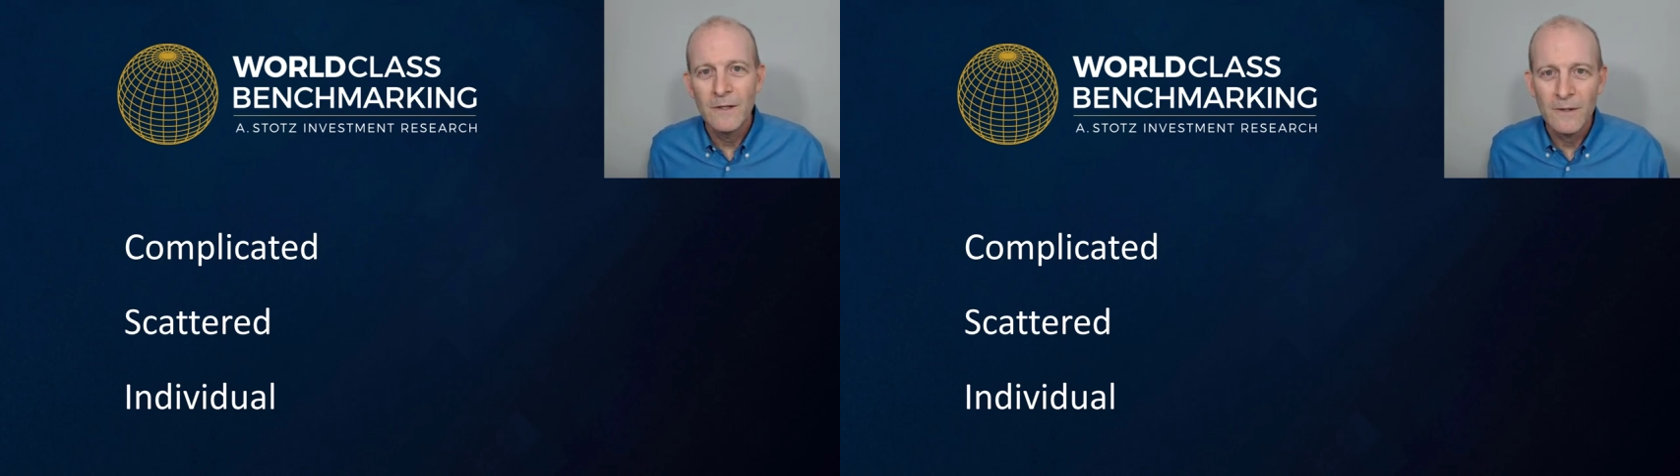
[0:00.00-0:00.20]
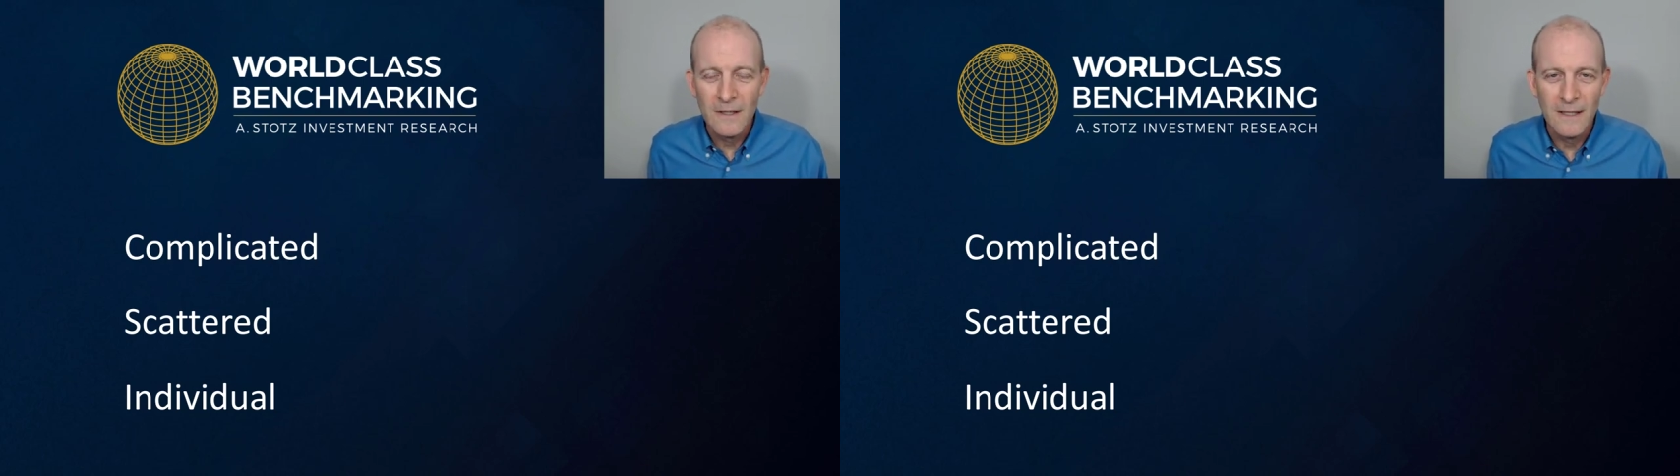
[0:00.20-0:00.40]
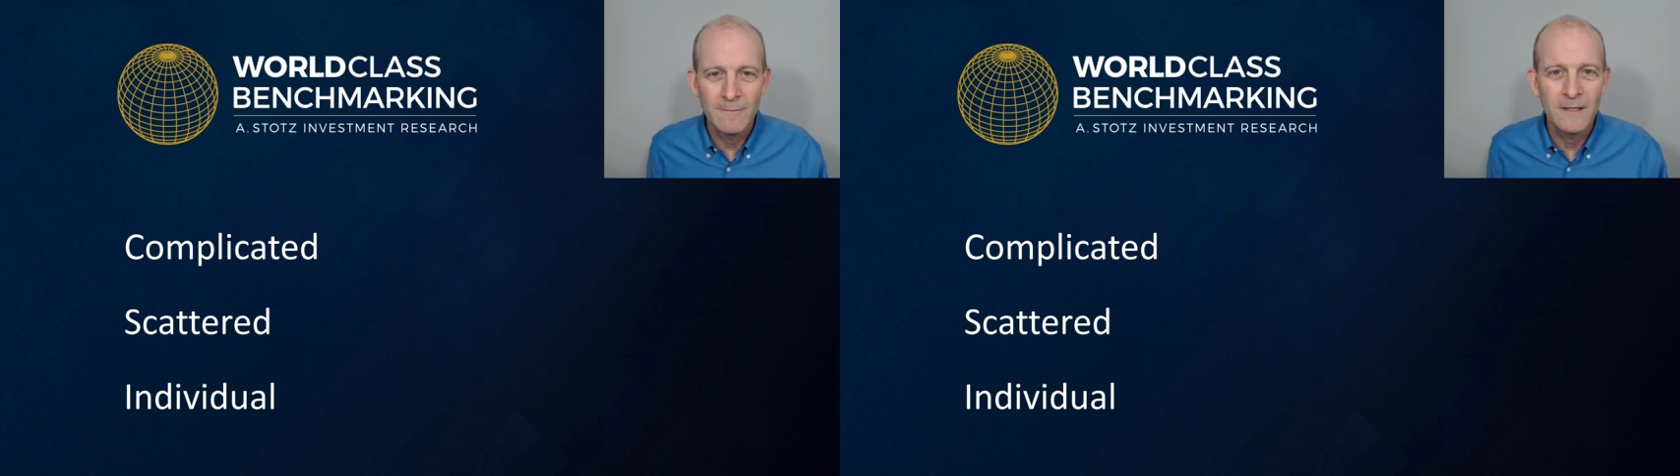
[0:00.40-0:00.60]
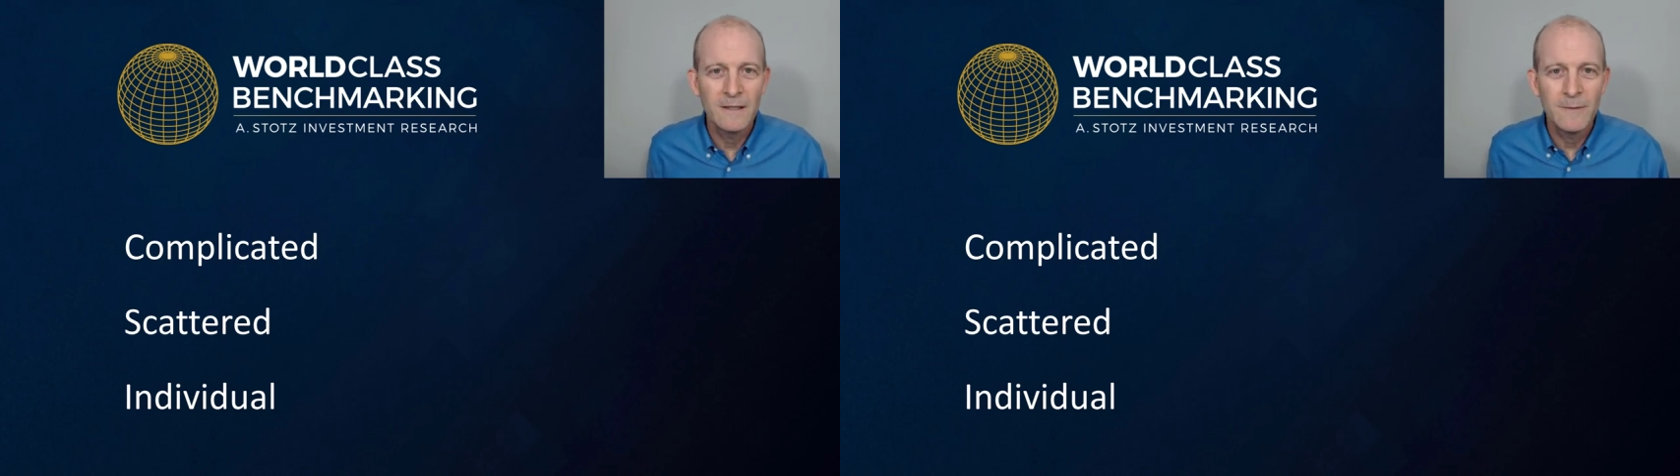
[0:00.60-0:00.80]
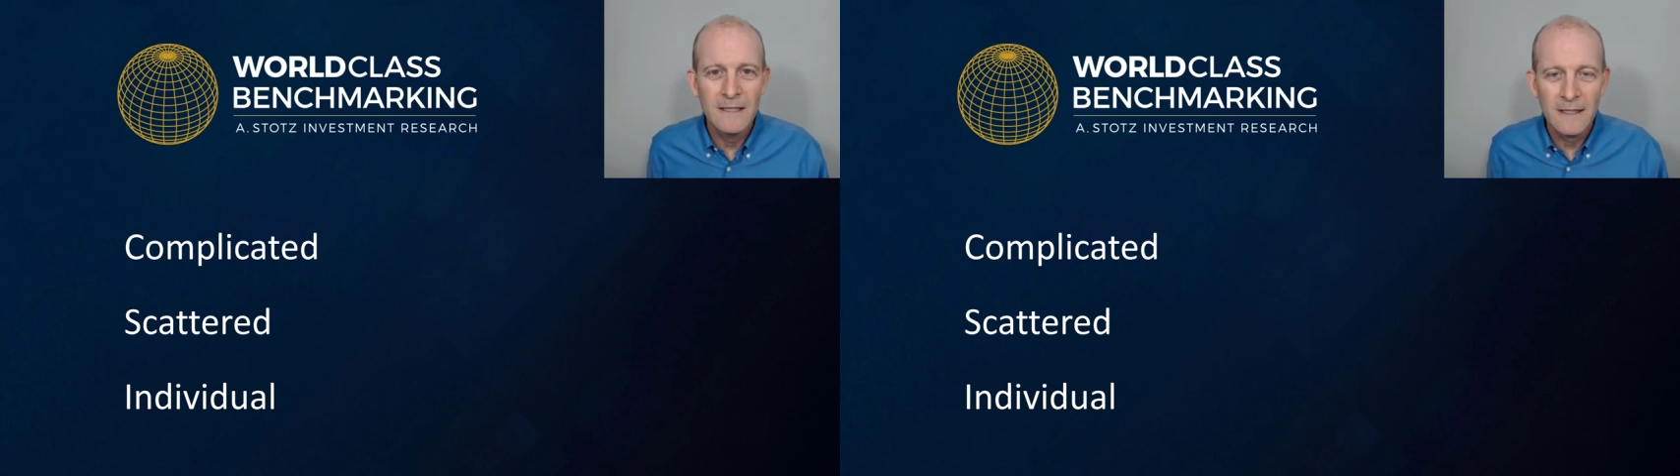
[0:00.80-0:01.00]
your company
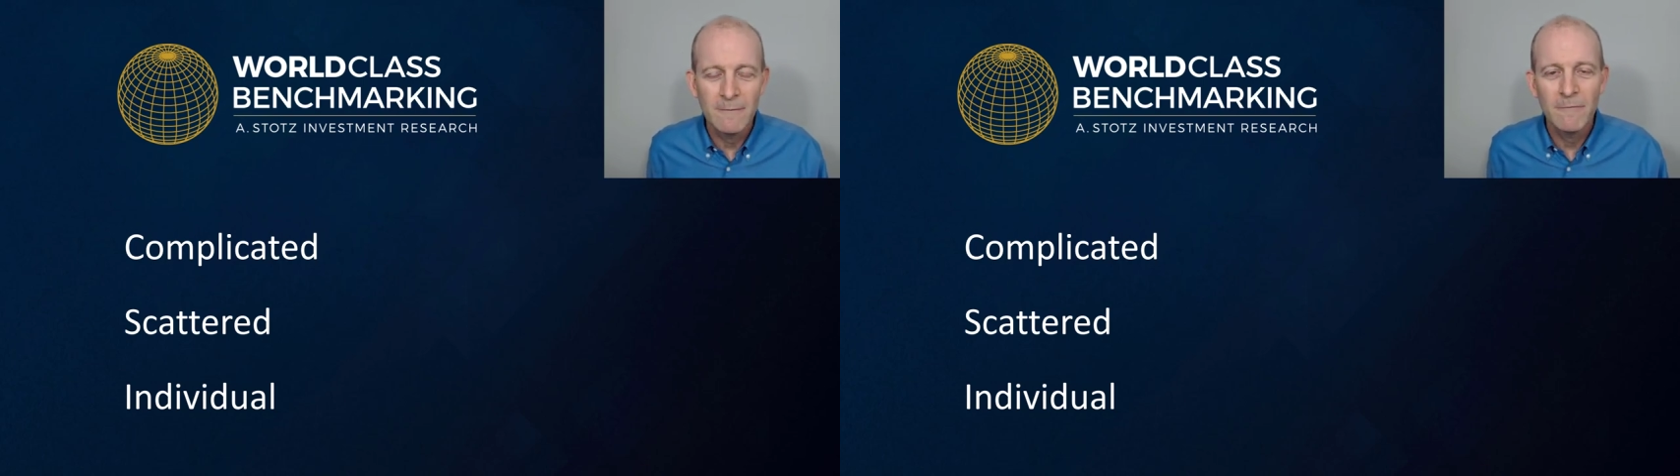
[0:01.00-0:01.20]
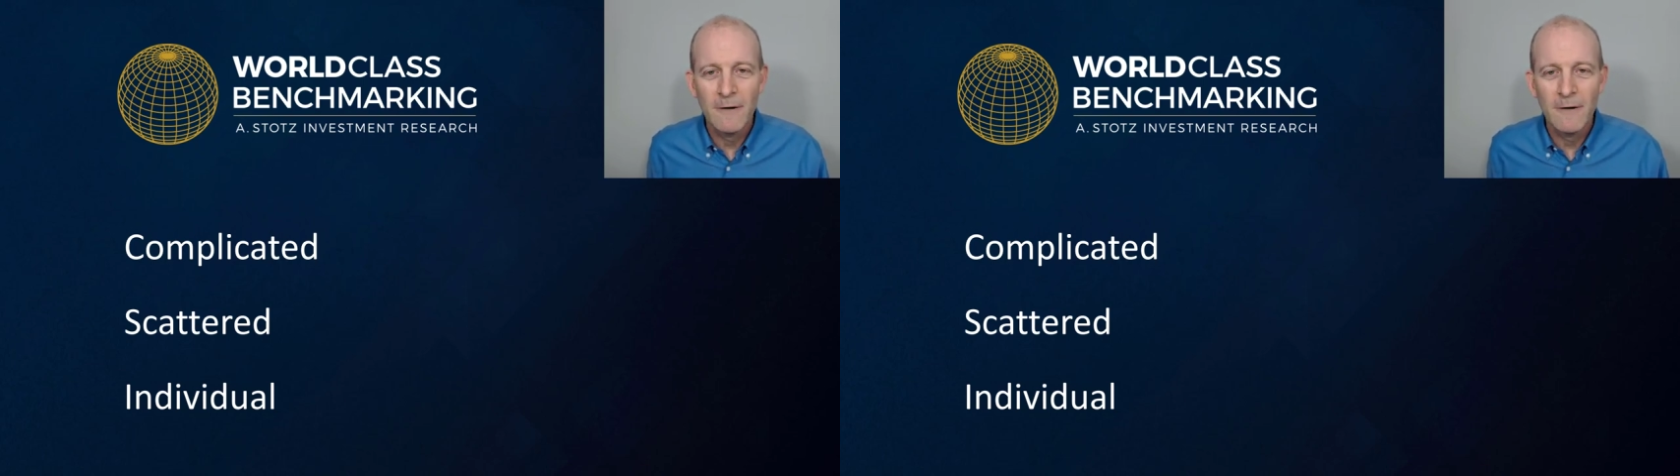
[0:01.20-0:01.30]
to become